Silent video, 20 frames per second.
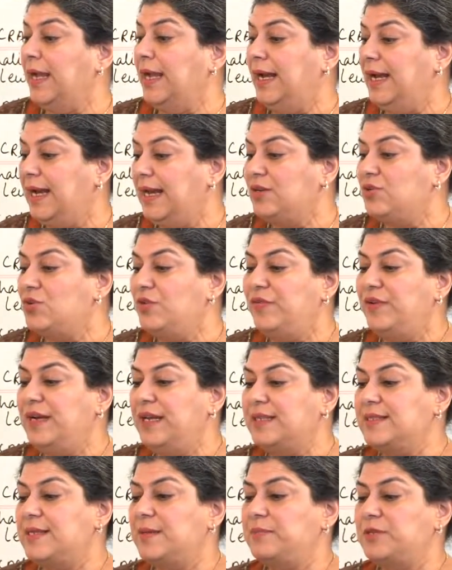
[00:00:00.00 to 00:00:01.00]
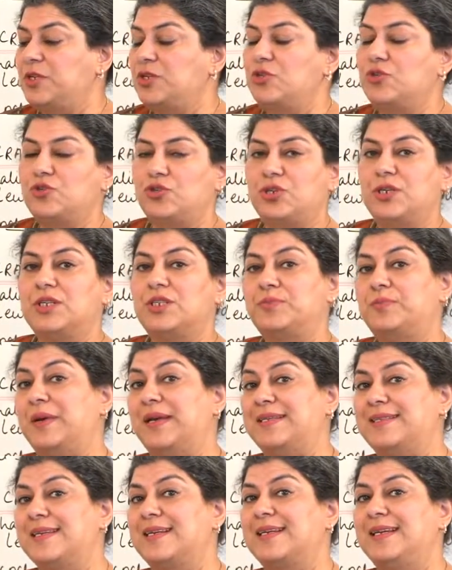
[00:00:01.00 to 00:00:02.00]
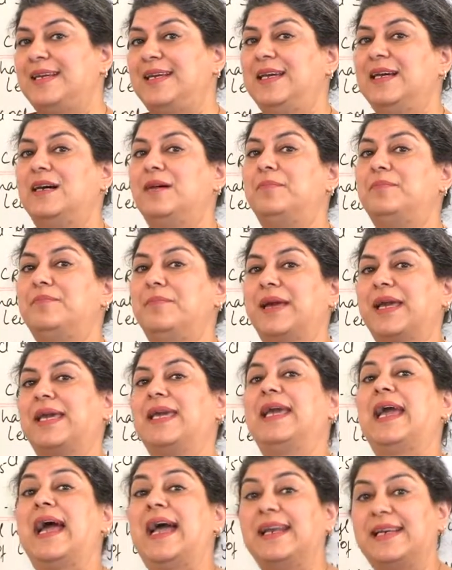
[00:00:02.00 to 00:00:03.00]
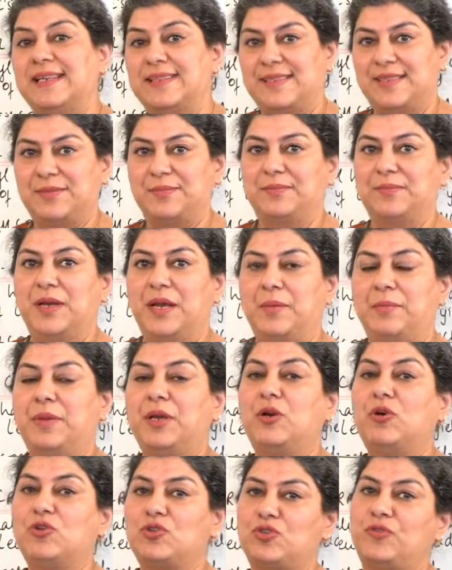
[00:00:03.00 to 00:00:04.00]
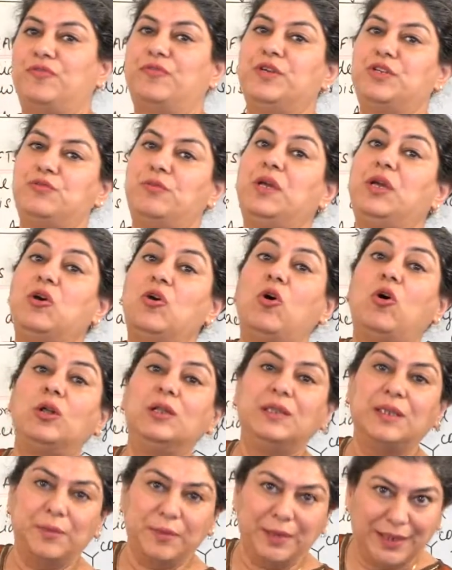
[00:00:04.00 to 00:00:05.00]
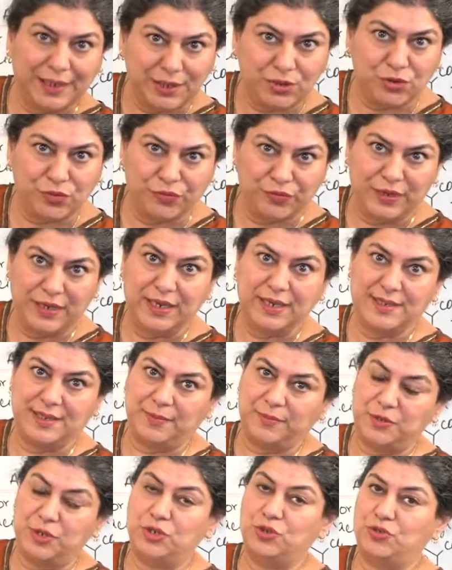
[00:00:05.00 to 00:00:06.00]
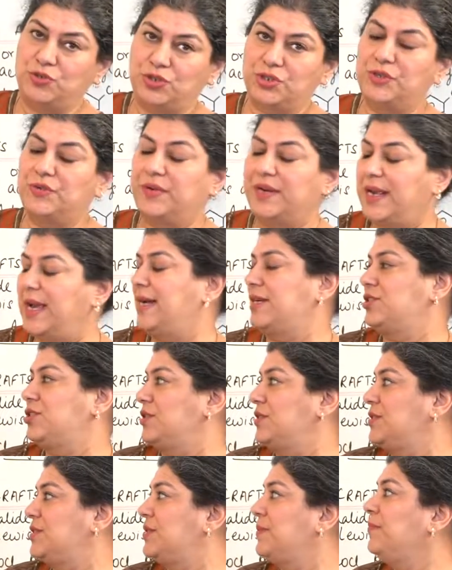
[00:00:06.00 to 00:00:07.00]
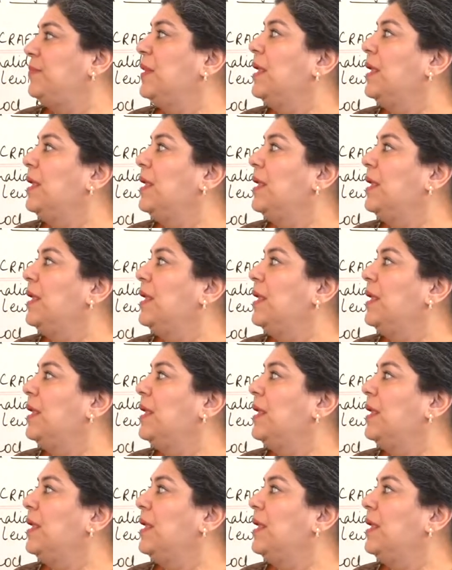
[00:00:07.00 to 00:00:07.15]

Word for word: Electrophilic substitution is basically a mechanism because of which we call them electrophilic substitution reactions.